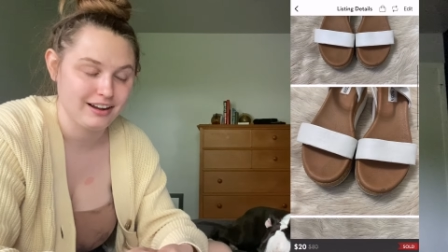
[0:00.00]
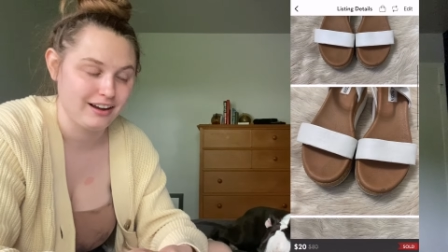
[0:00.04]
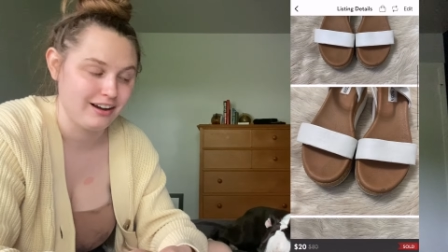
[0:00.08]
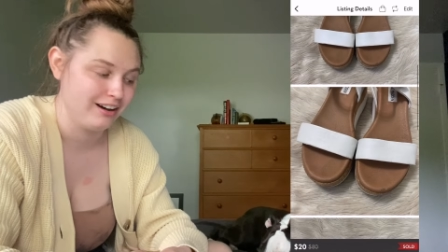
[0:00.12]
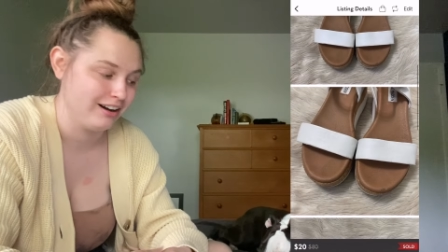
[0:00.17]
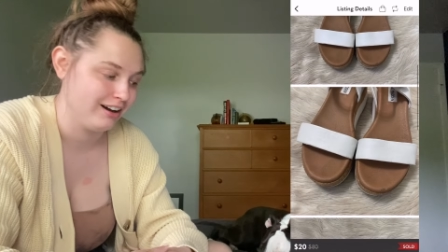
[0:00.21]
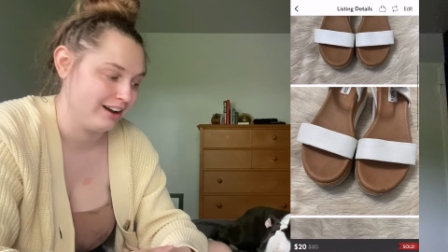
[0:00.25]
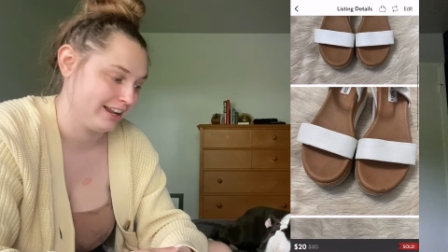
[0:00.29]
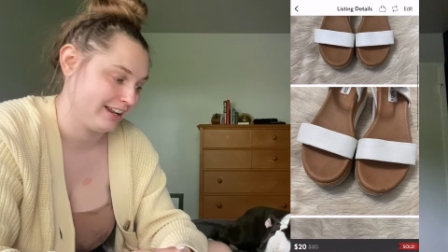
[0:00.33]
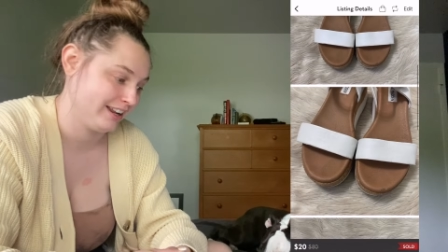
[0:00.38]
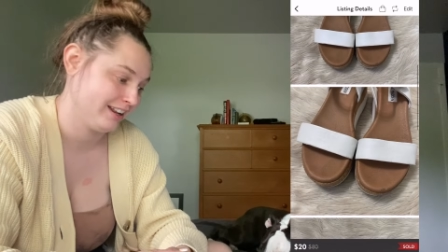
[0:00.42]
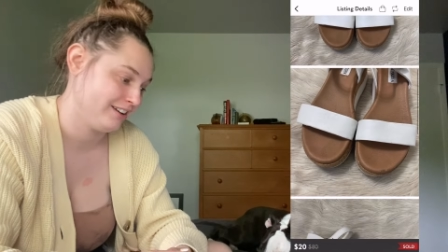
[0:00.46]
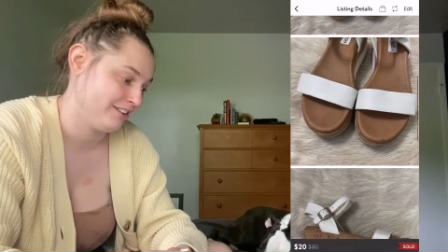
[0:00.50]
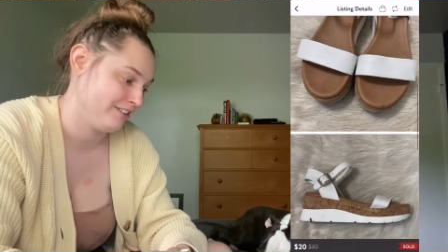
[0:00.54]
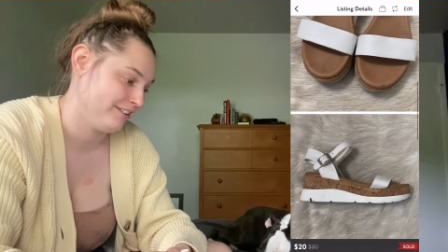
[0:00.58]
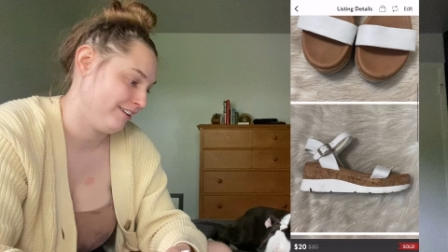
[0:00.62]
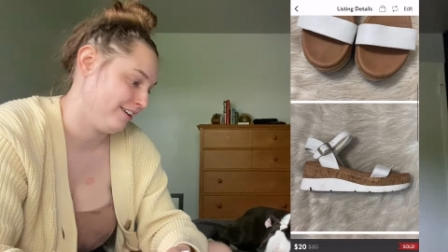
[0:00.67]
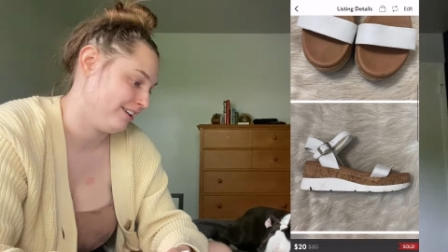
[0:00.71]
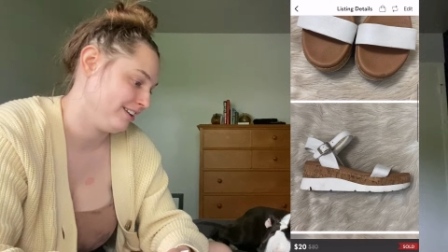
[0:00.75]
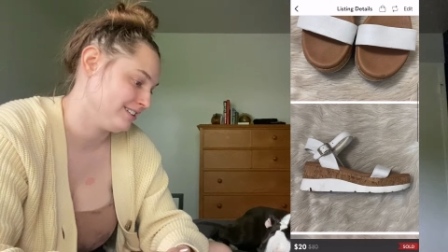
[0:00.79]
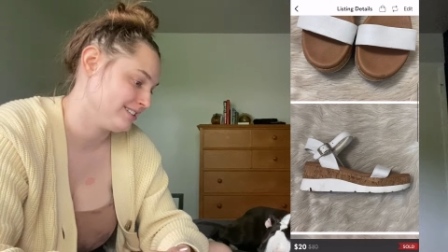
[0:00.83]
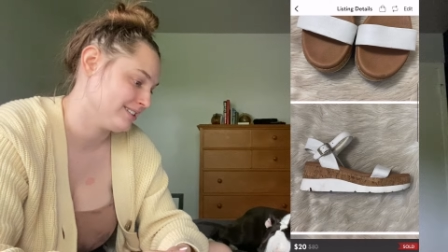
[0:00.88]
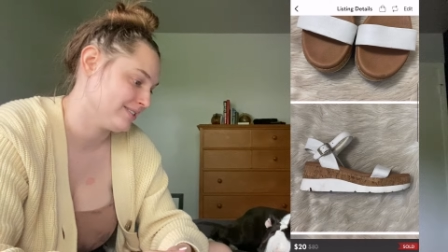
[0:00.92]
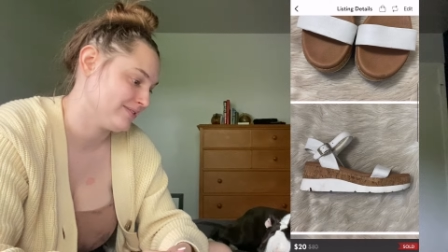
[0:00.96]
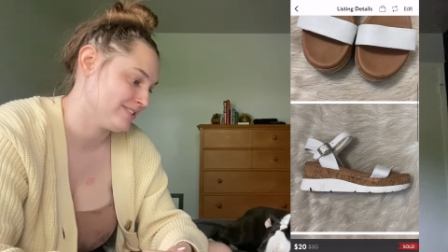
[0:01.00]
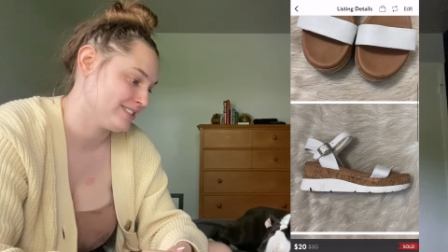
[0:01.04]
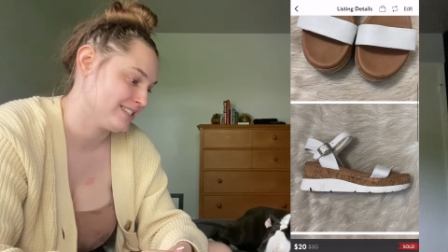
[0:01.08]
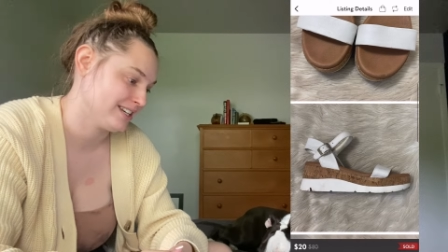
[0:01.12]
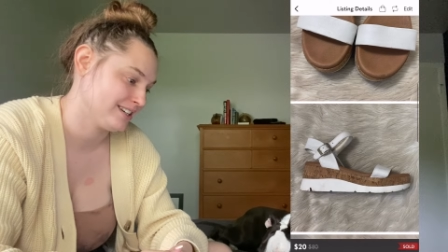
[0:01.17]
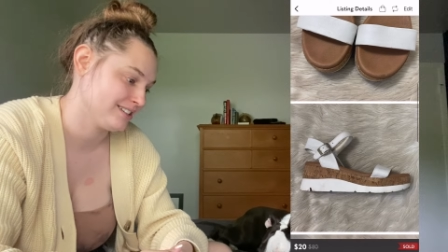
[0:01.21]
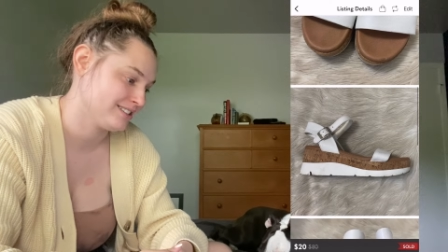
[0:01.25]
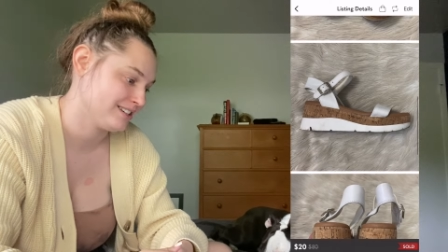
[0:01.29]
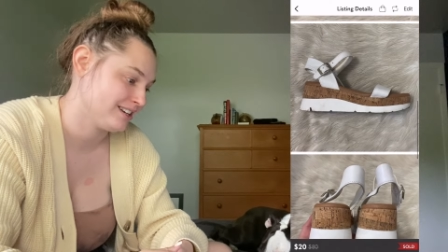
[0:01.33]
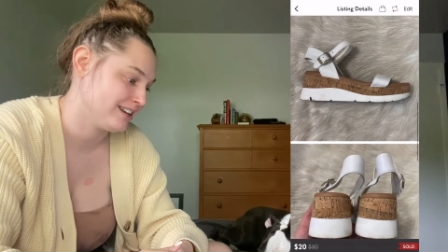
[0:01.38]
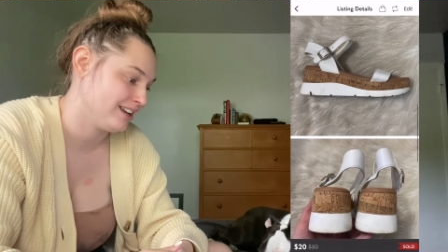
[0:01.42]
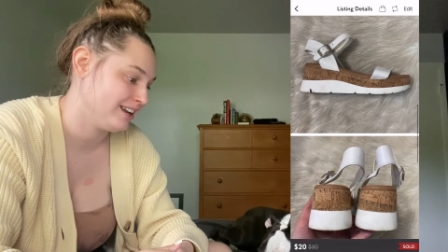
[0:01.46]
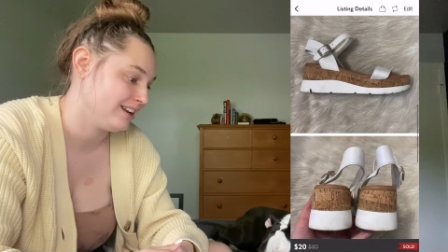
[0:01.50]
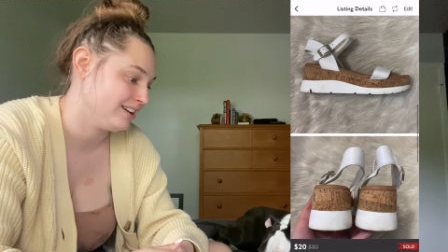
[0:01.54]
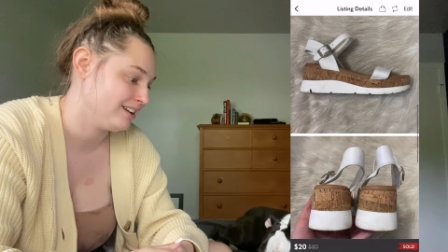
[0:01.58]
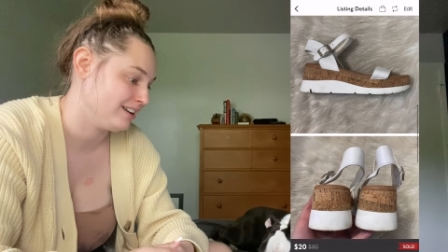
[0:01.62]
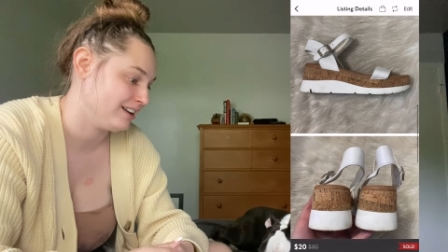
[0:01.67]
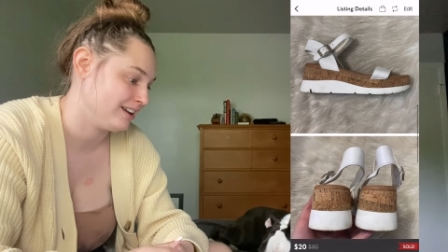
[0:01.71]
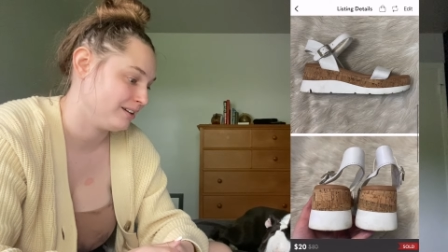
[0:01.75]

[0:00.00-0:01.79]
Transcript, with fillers: uh, I get an earnings of sixteen, and